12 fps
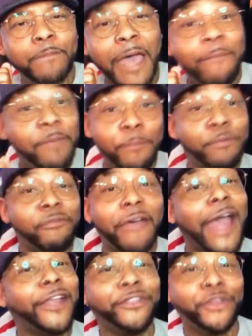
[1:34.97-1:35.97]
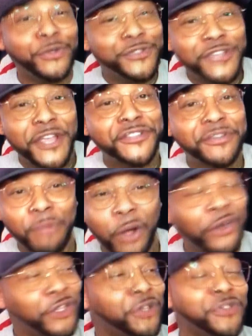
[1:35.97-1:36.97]
I've been provided those
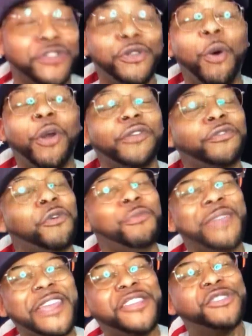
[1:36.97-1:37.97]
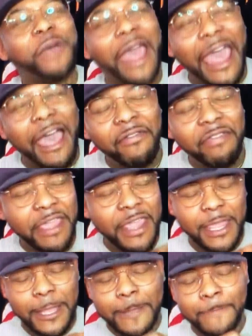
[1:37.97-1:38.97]
testimonials in order for me to have
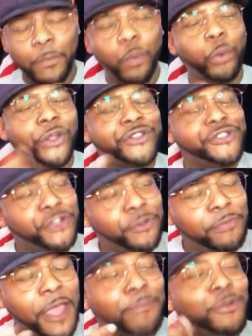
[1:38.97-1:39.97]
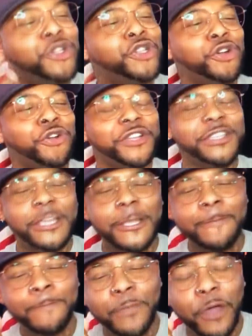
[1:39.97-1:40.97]
the wisdom and
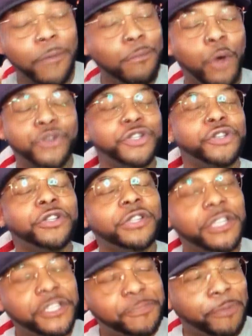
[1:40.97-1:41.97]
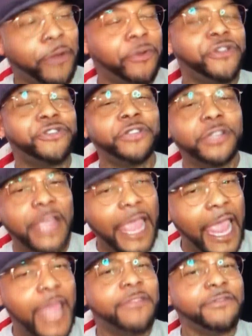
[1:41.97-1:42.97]
maturity, emotionally, spiritually,
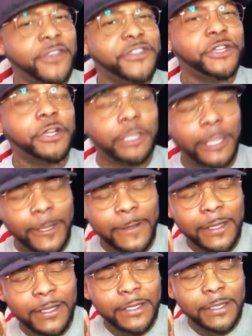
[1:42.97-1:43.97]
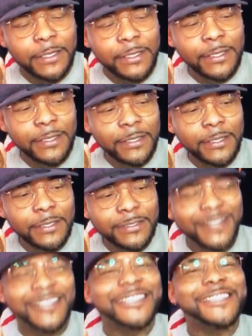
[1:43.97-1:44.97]
and physically,
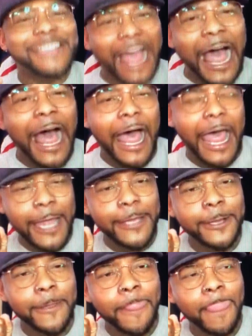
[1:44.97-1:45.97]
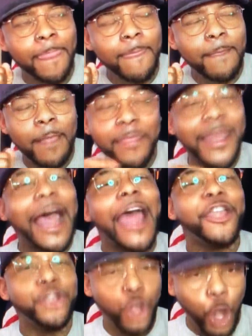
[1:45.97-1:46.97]
to decide that
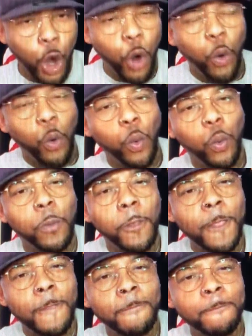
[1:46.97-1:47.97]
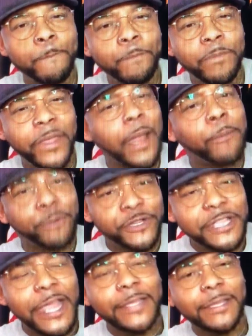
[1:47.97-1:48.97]
I know that I'm
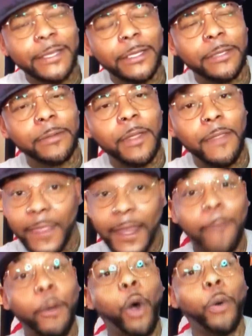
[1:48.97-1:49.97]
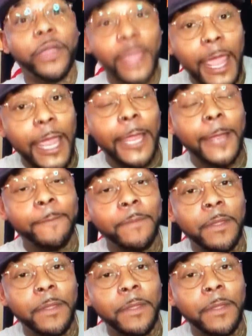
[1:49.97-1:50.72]
protected, that I'm okay,